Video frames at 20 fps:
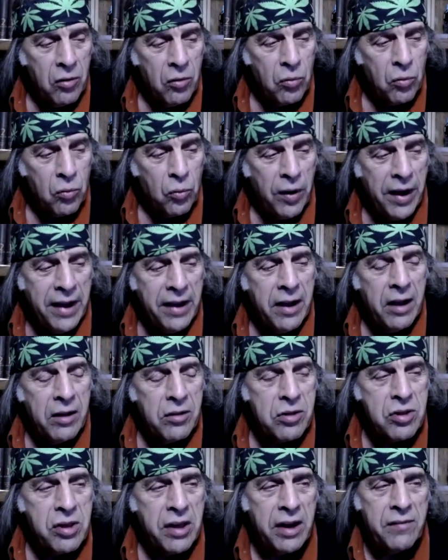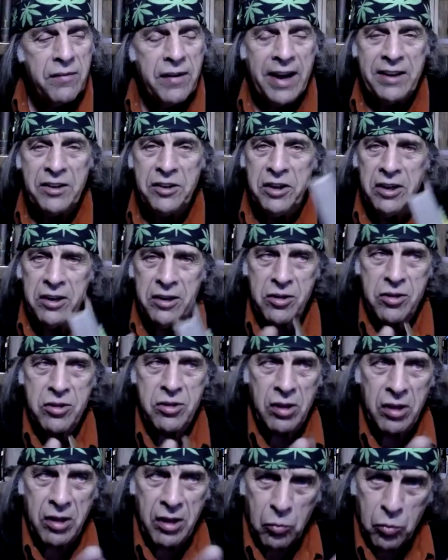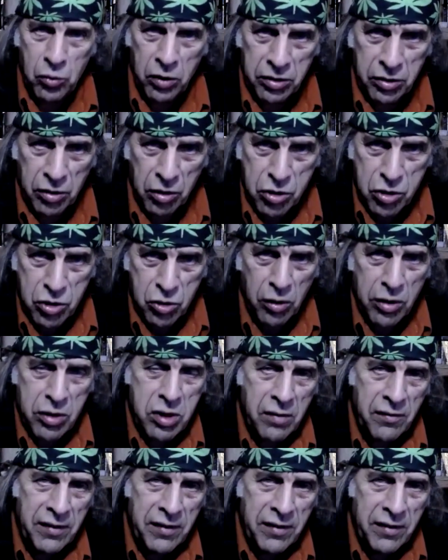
a uh, set of ideas uh, or their source of